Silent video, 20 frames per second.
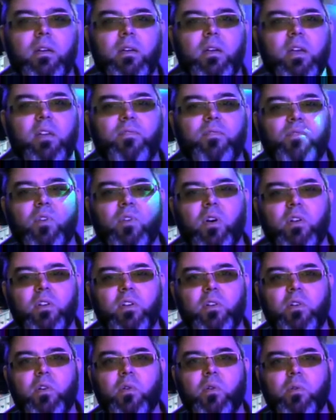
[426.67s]
And for all you
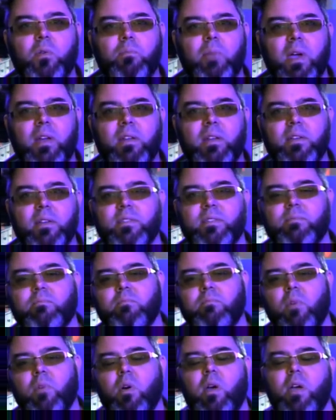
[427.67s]
don't know what beta is,
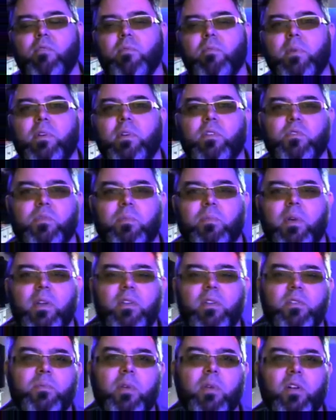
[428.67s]
everybody knows what beta
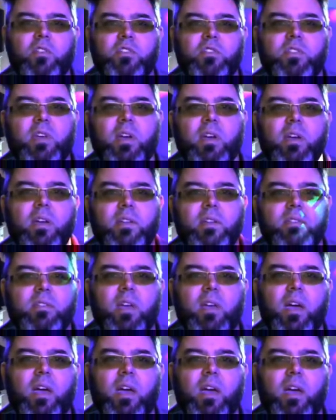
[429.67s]
is, but I'll just say it. It's
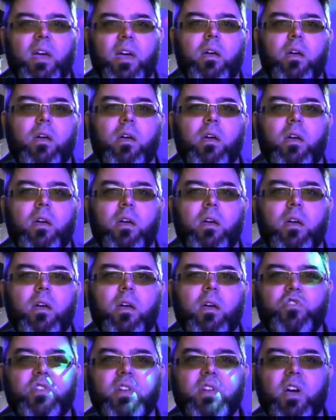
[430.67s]
like the
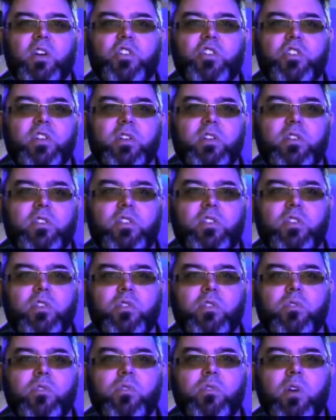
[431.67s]
introduction
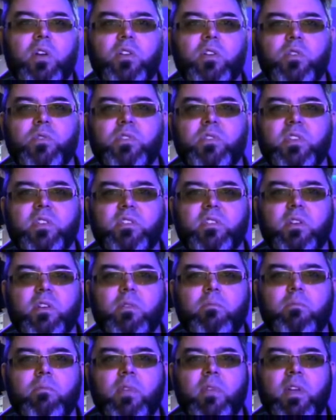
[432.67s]
to a new
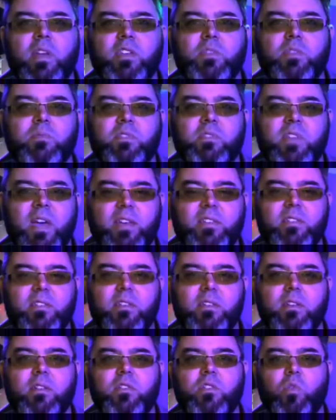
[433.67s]
system that has
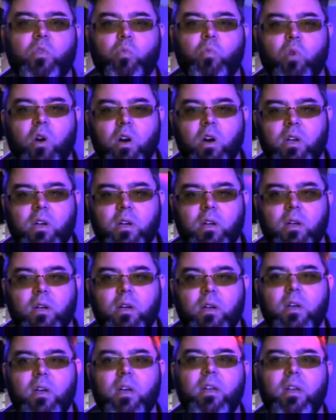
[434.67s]
tested to work.
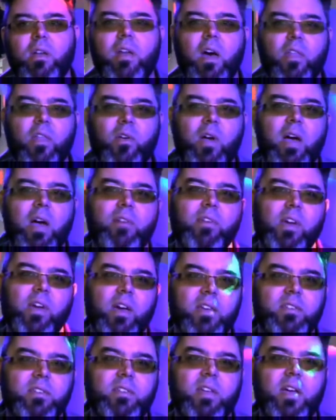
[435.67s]
Now they're having
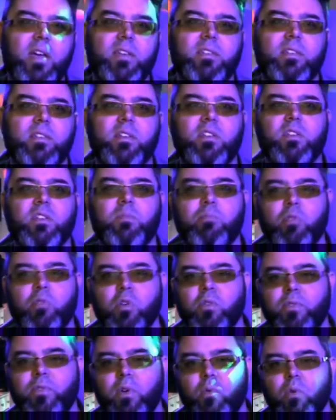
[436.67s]
us test it to
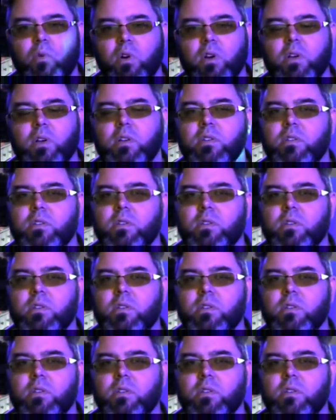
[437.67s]
prove it works.